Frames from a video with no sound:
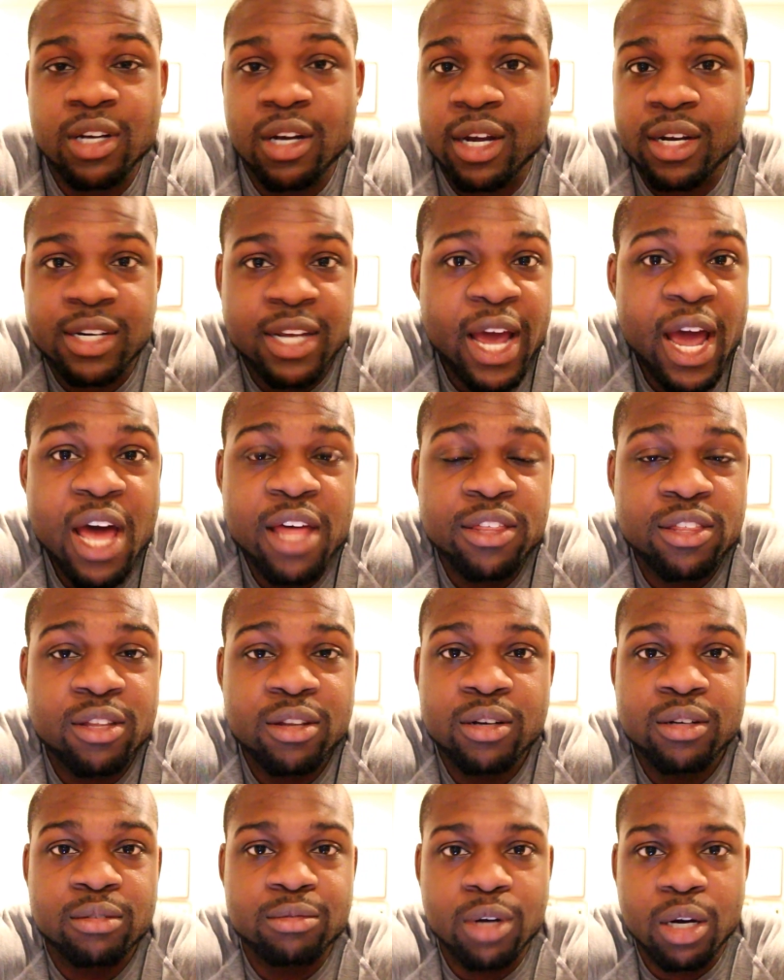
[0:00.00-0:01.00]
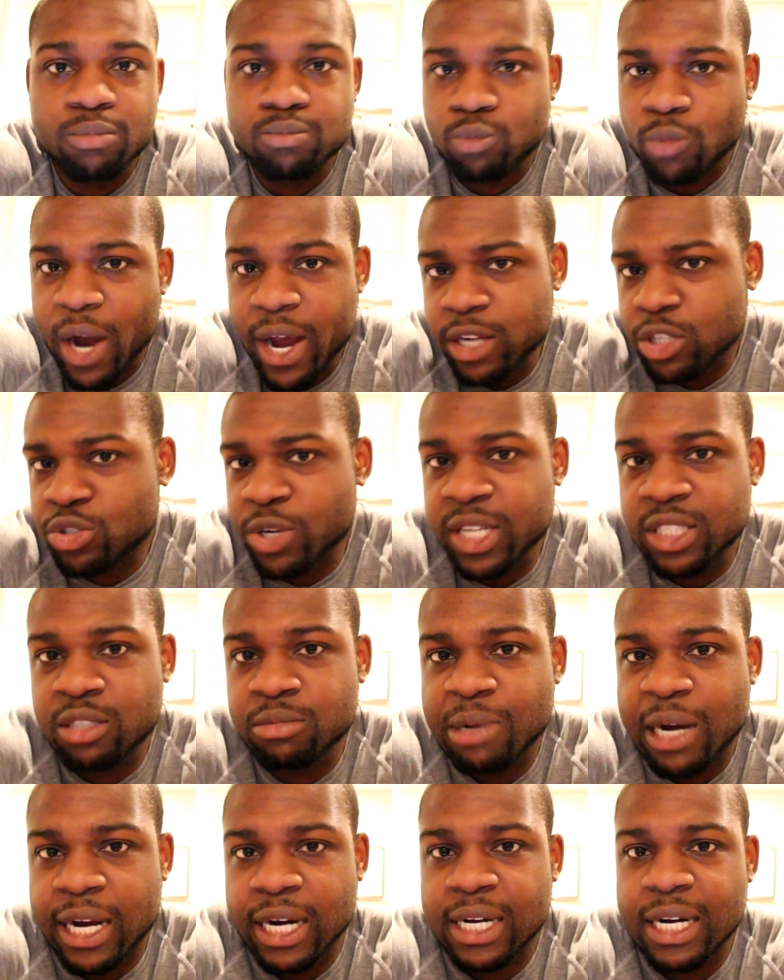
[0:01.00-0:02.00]
a death, why stress
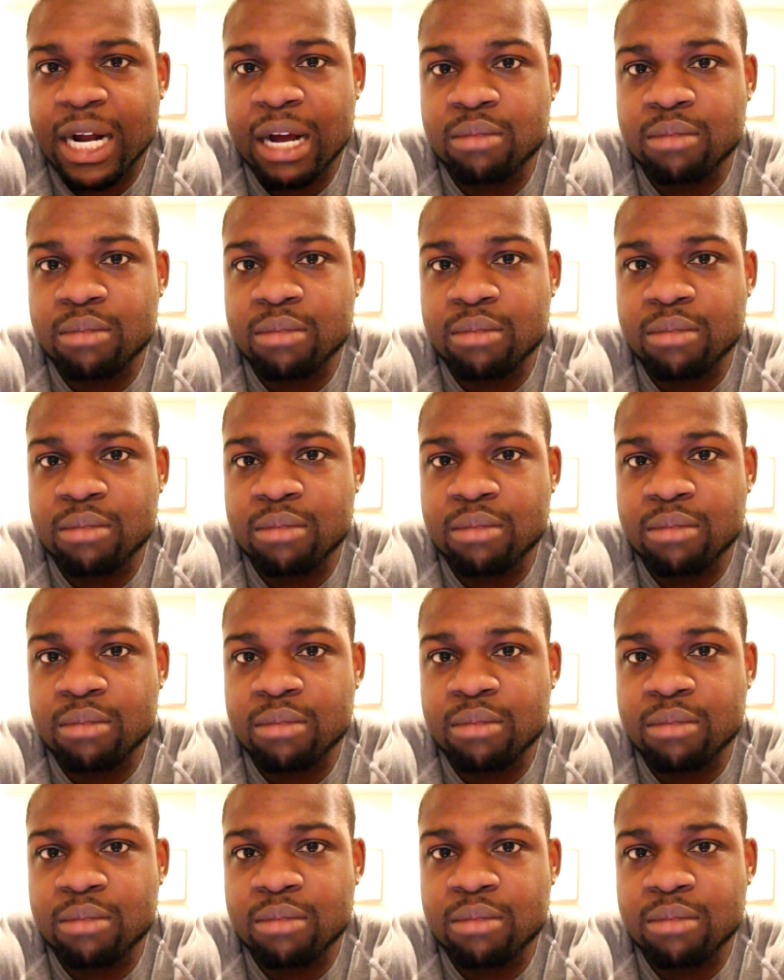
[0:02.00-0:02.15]
about it?